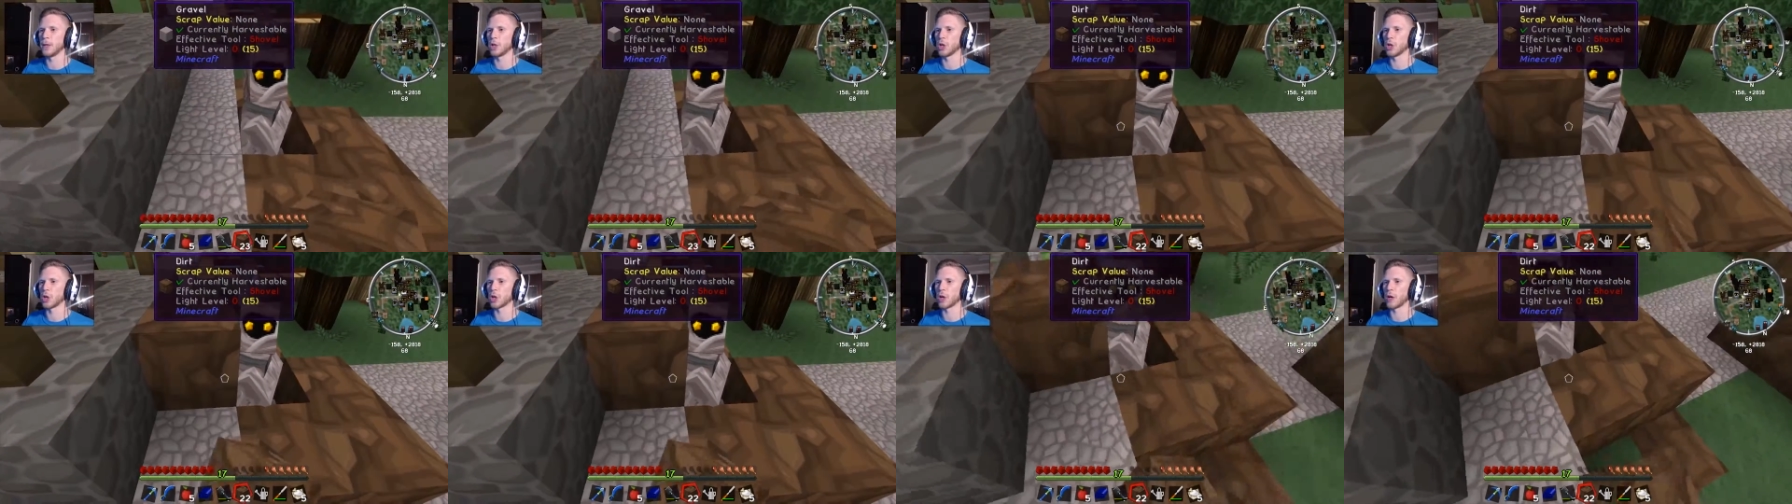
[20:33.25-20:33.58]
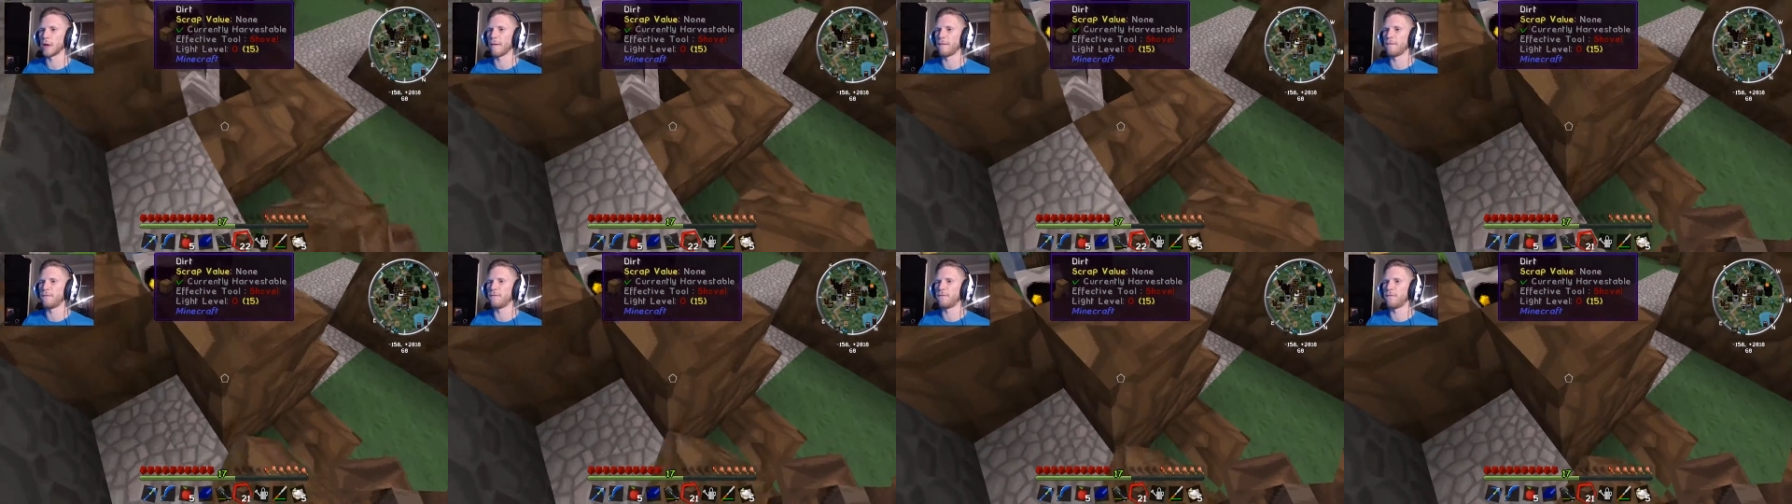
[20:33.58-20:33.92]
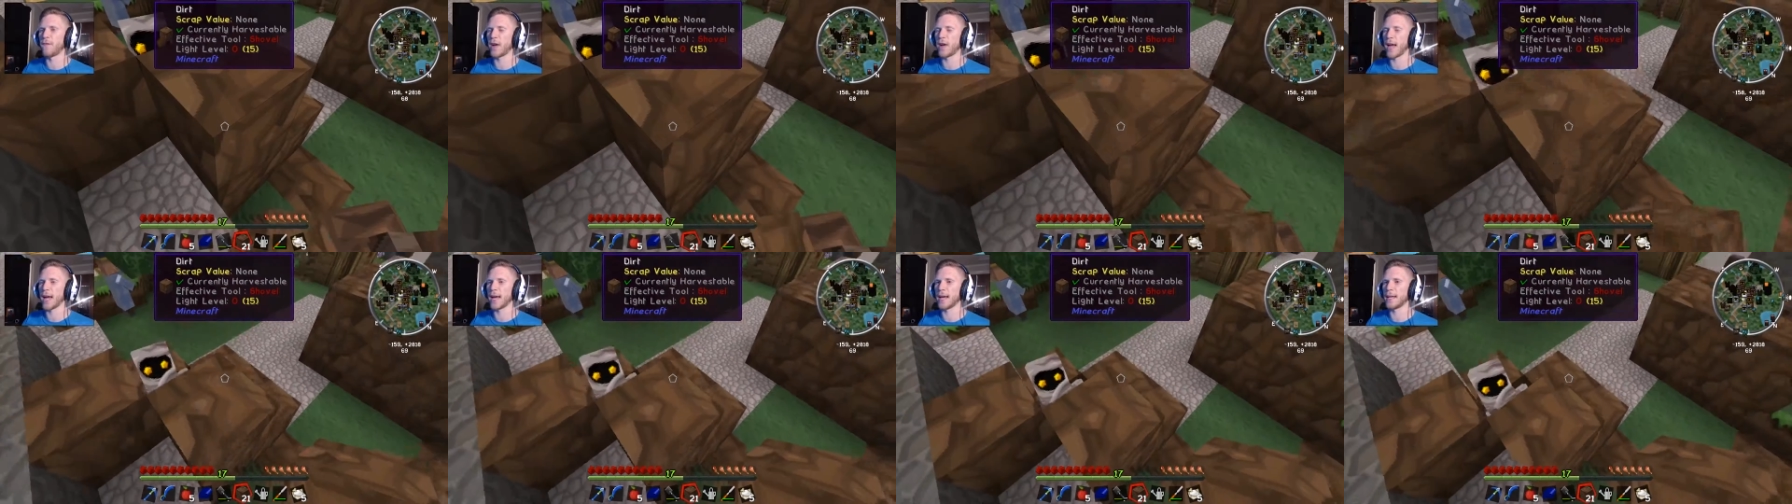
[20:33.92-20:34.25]
look
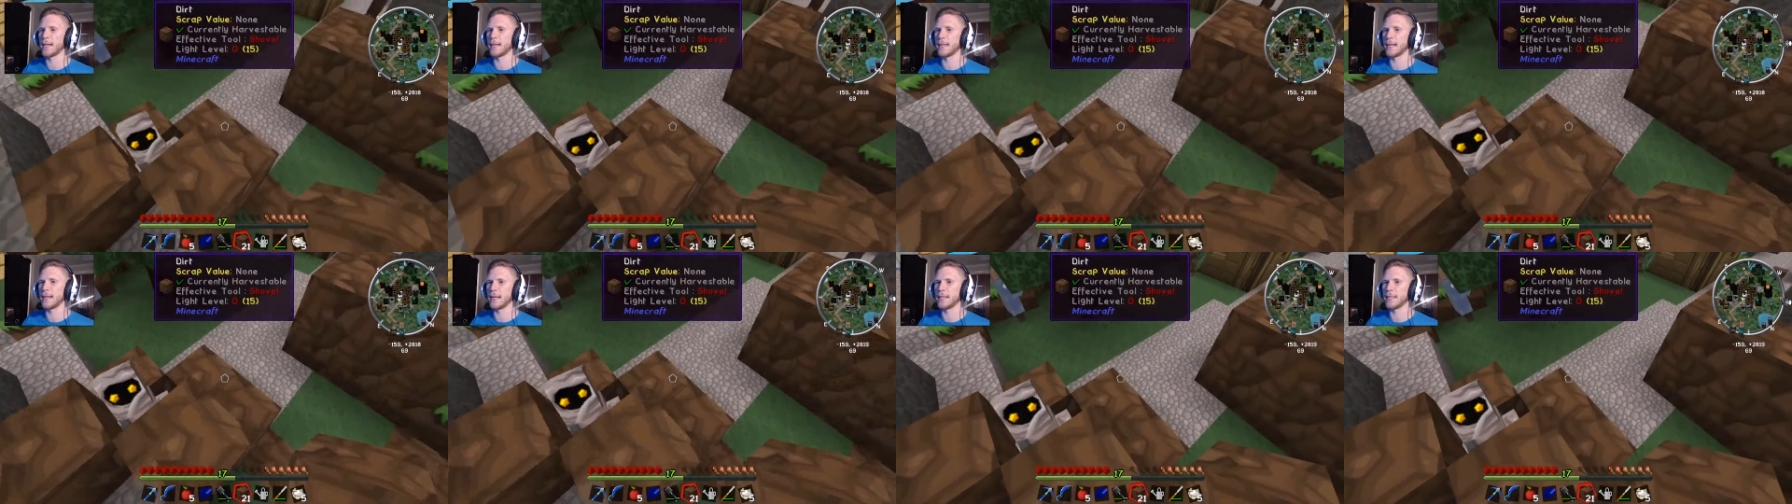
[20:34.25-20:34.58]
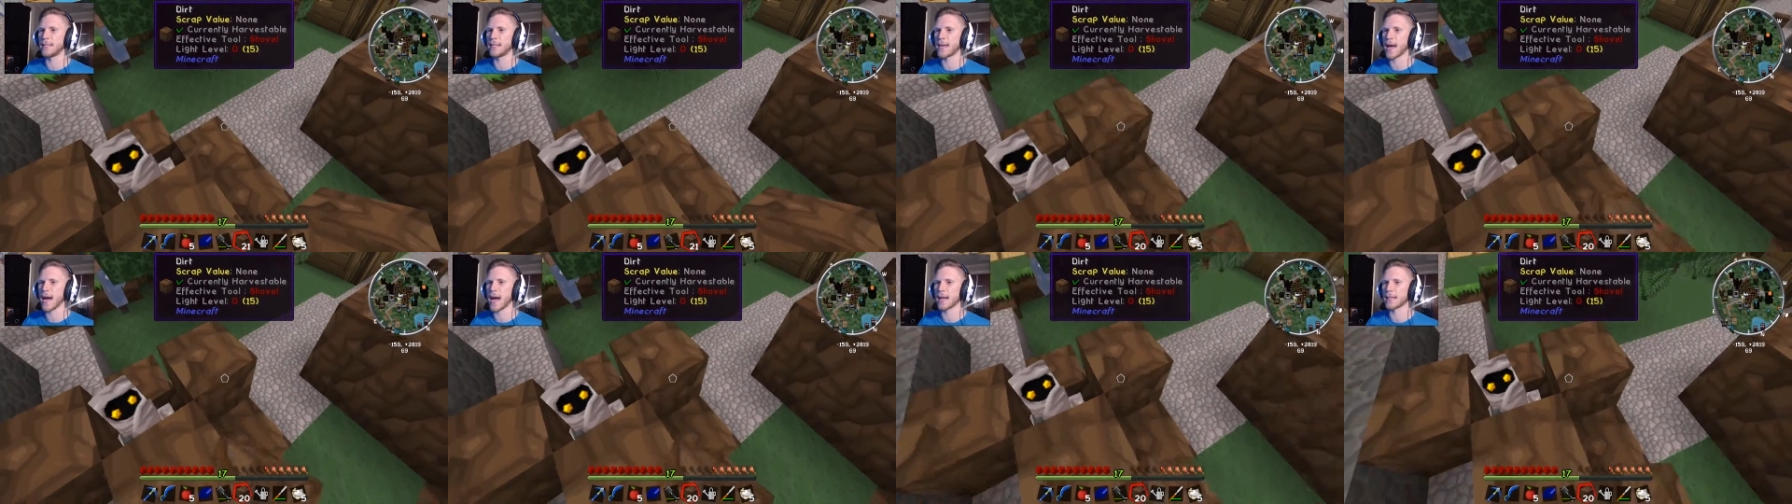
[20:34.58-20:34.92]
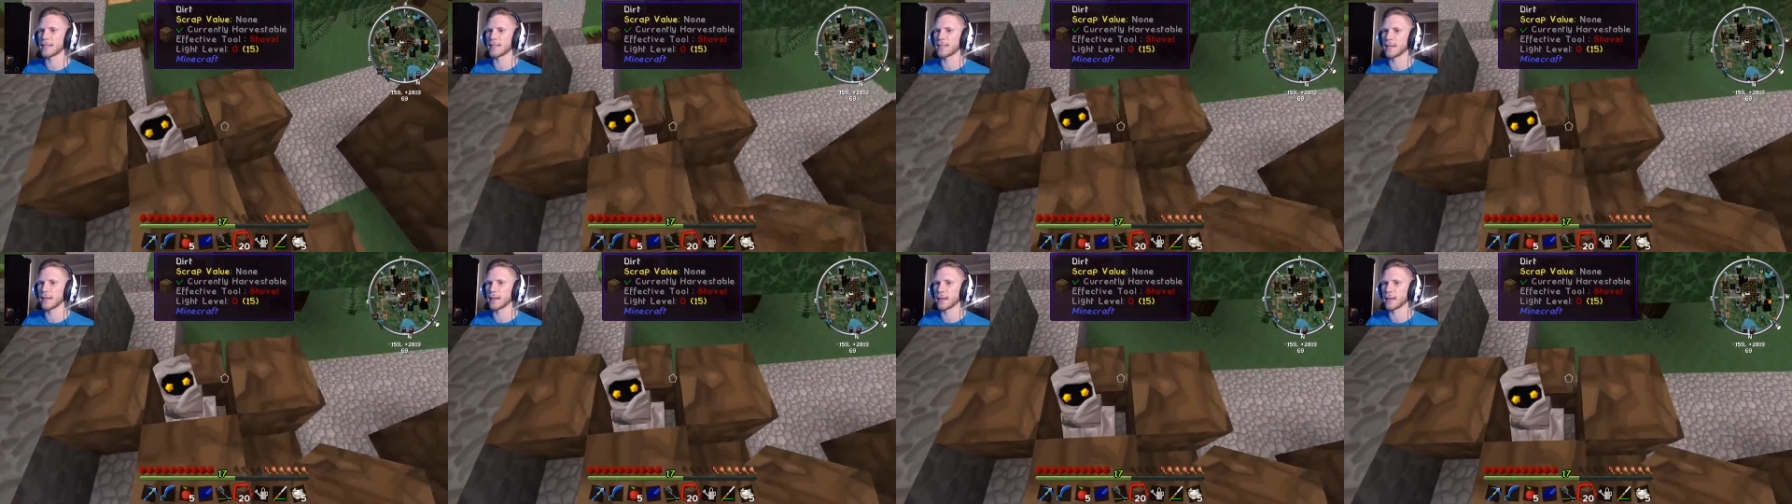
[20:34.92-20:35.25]

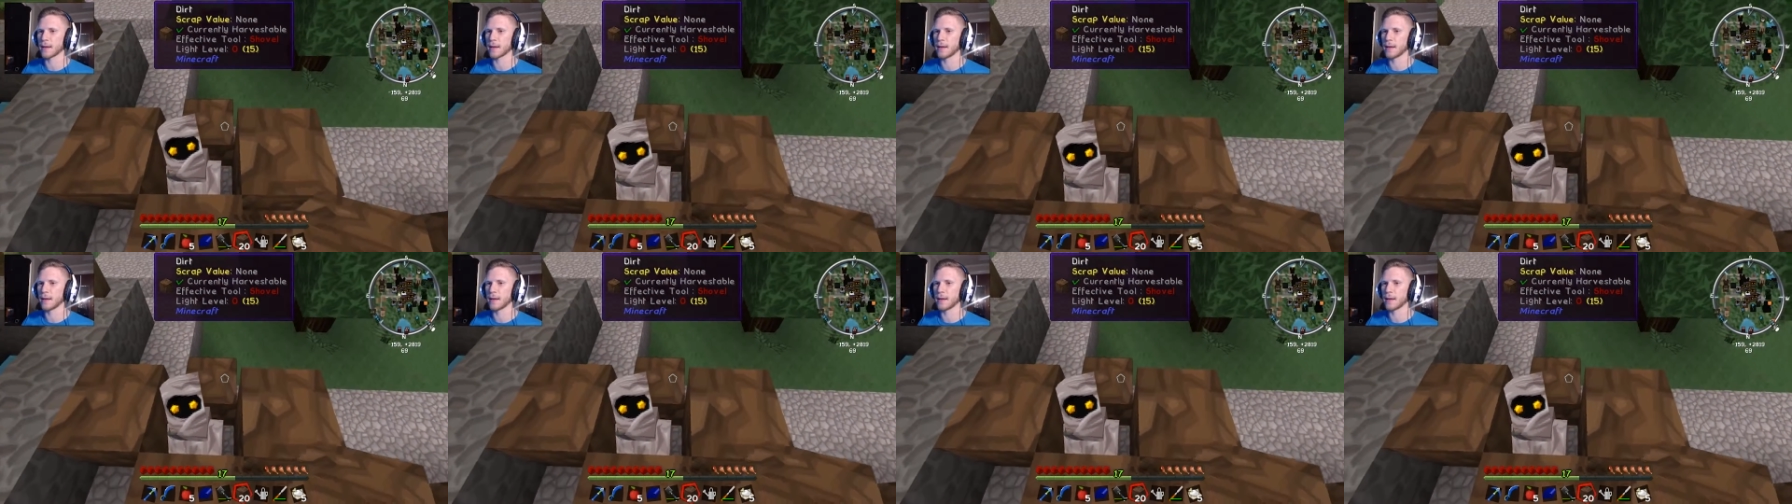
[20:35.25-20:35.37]
fantastic.